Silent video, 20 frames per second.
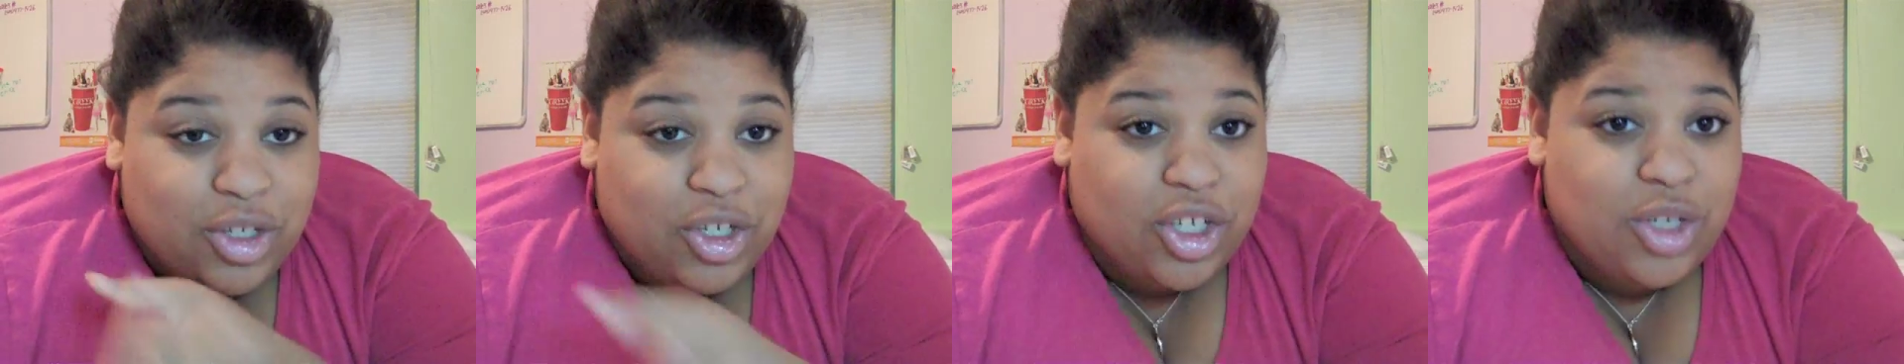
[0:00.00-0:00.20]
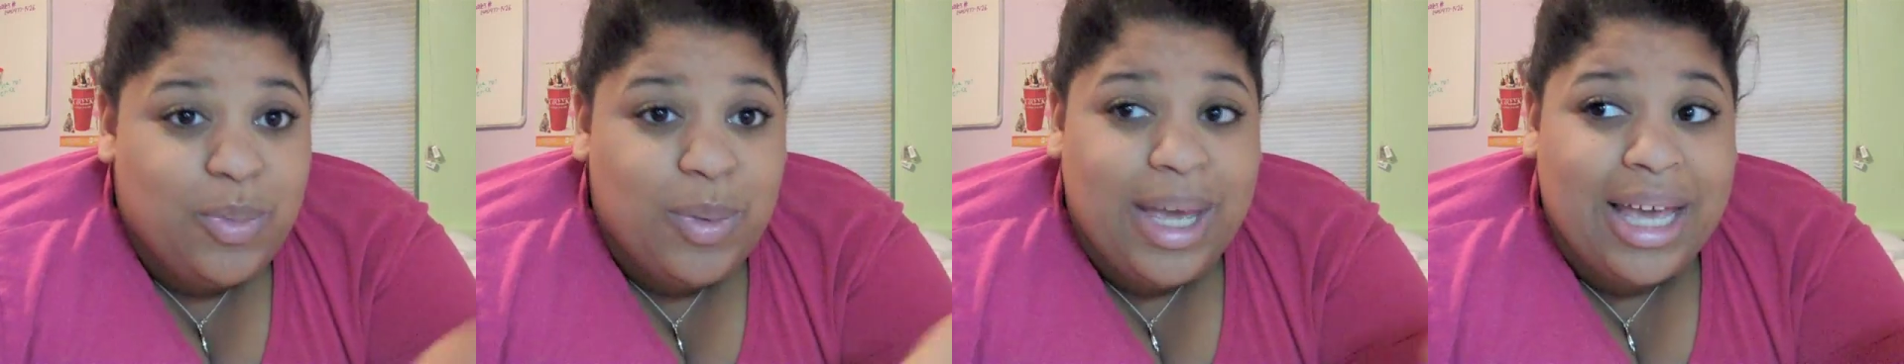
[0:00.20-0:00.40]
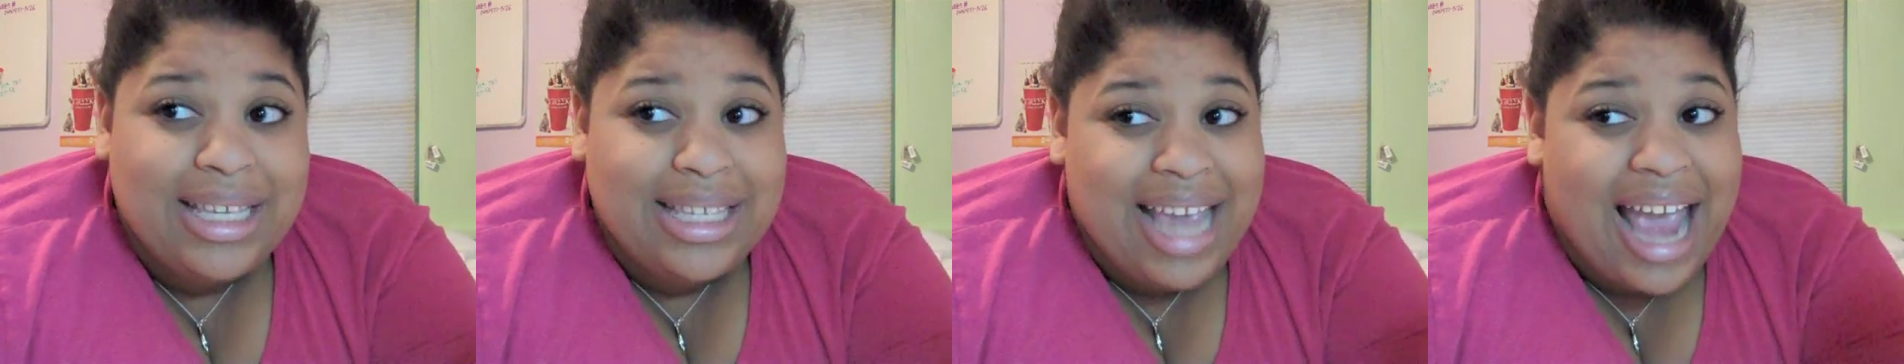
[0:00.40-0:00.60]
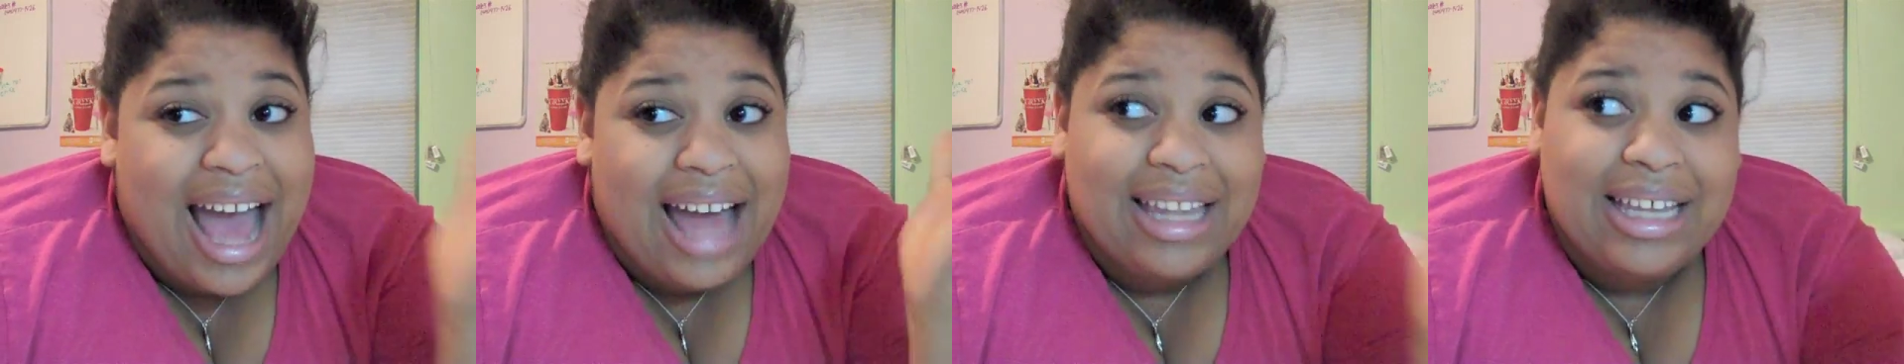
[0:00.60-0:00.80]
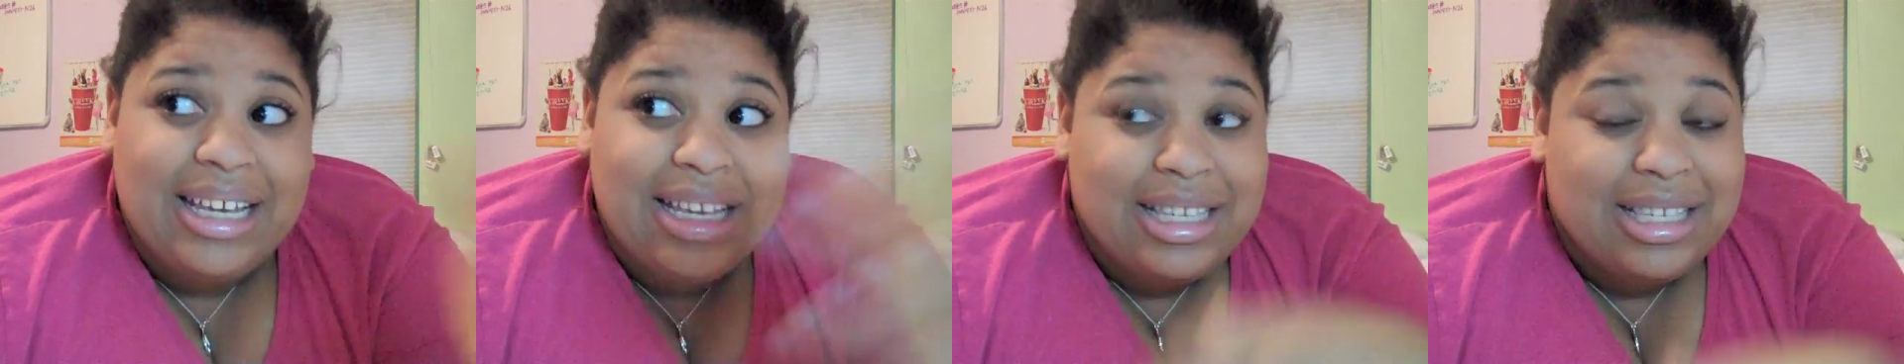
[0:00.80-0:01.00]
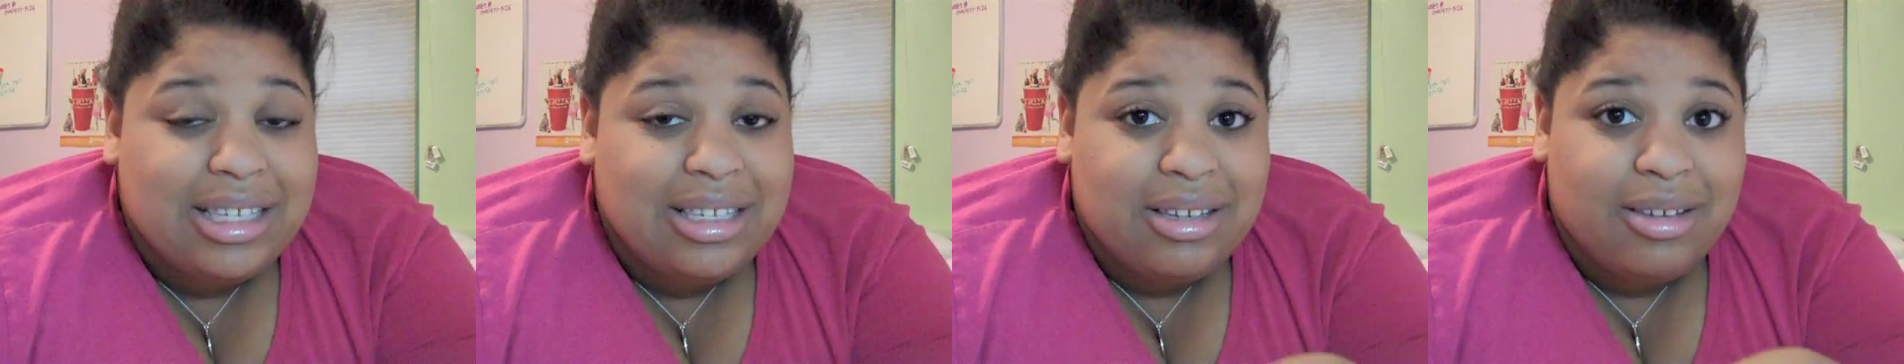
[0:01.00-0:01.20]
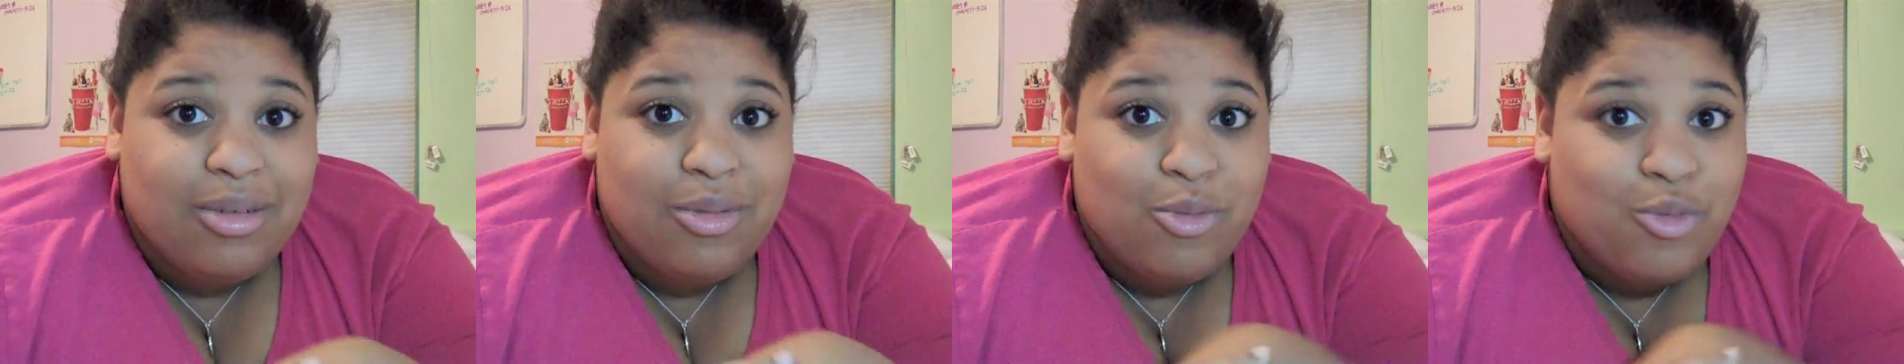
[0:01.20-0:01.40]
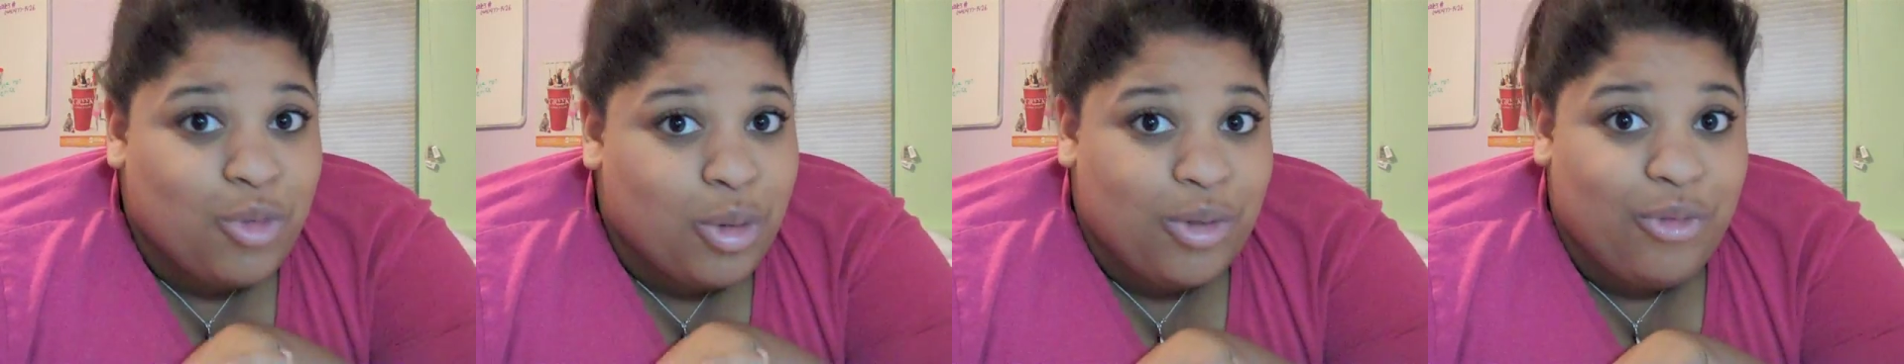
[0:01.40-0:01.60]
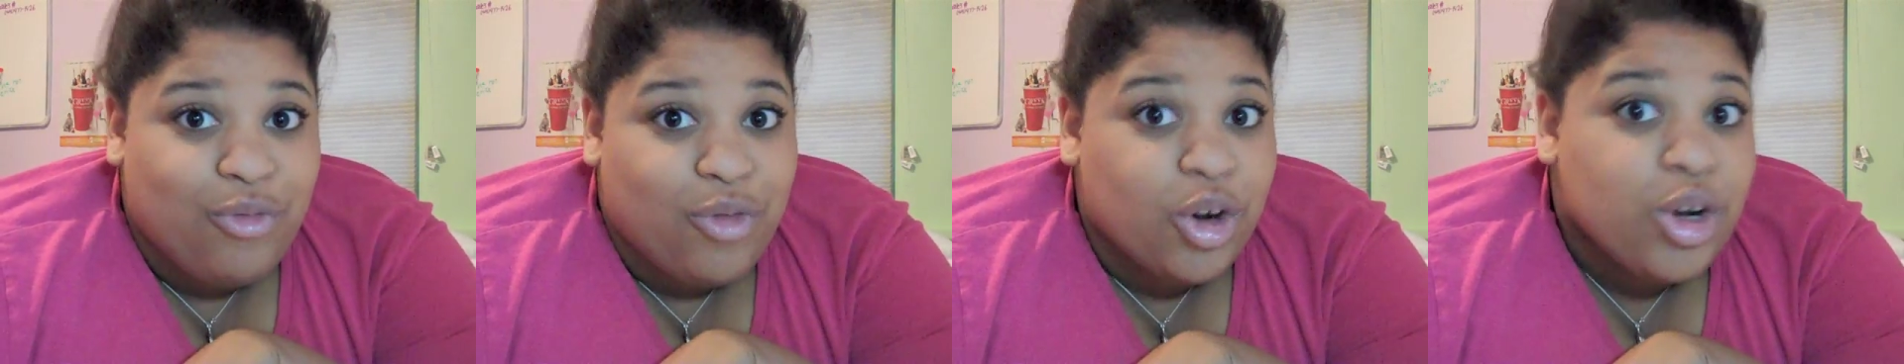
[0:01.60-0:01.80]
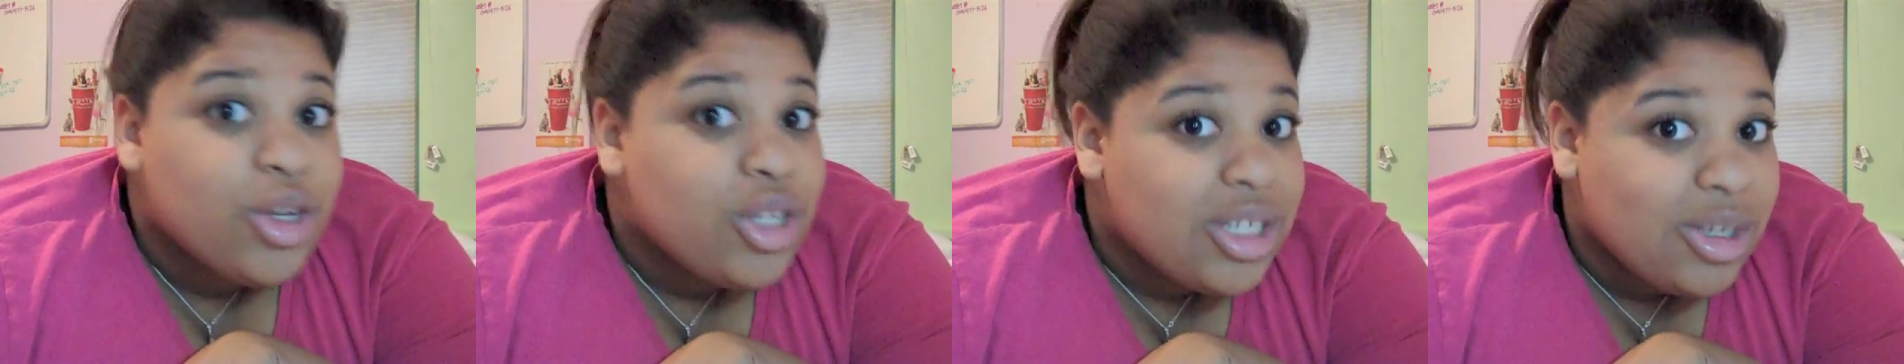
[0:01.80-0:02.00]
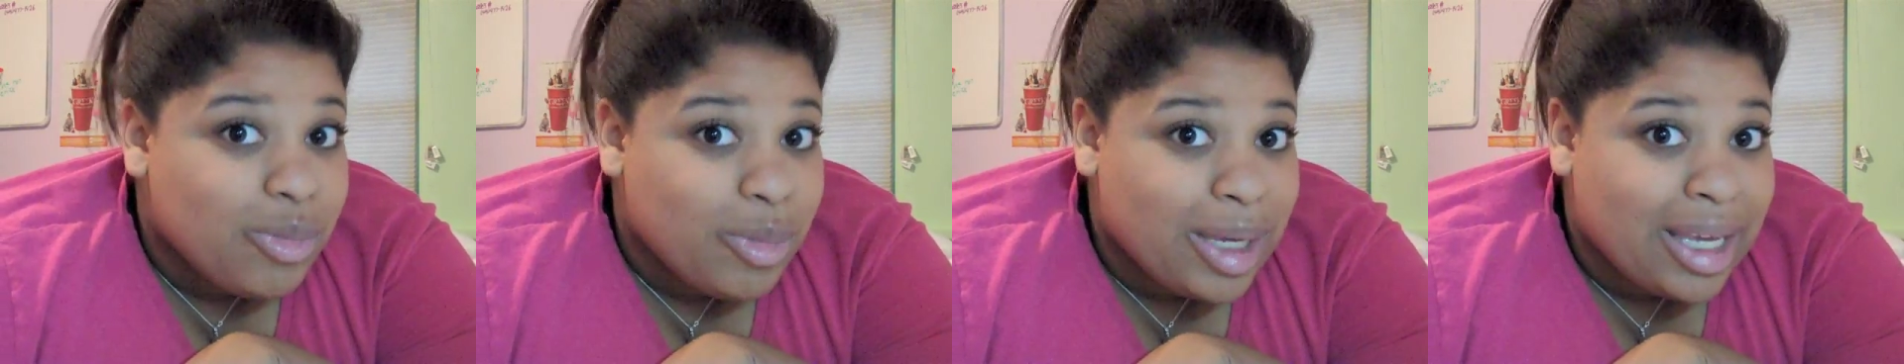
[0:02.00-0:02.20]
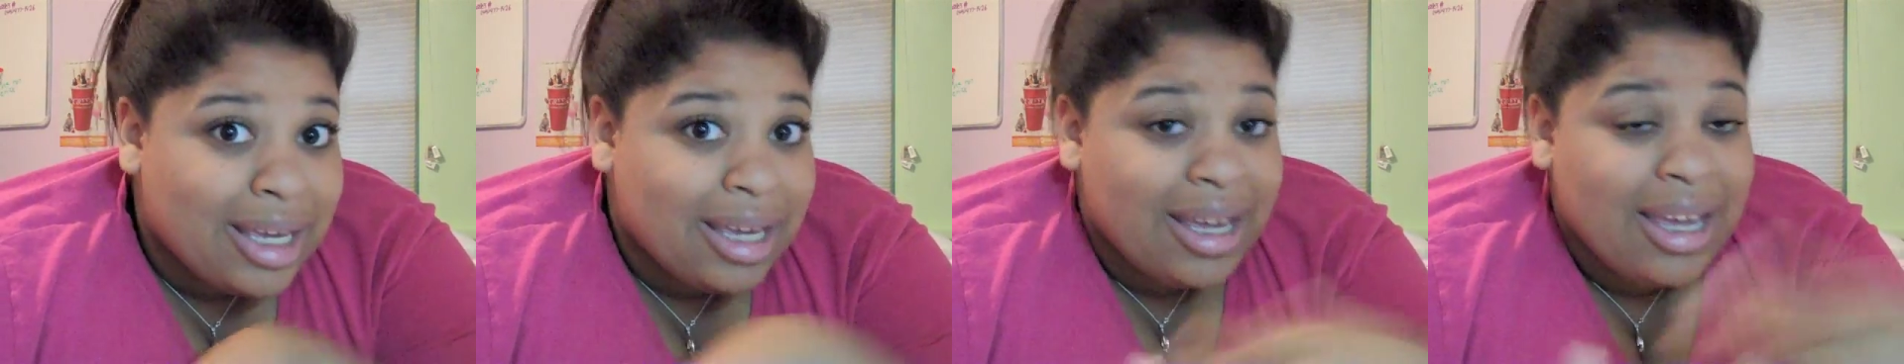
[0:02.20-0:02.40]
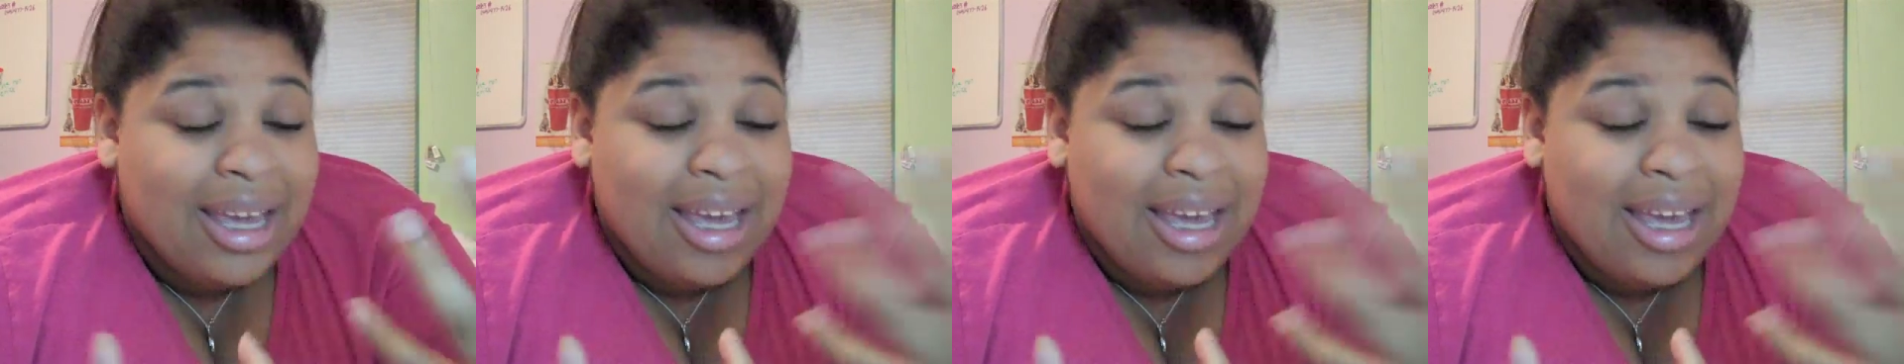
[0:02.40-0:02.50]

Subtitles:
Just because Alex referred to me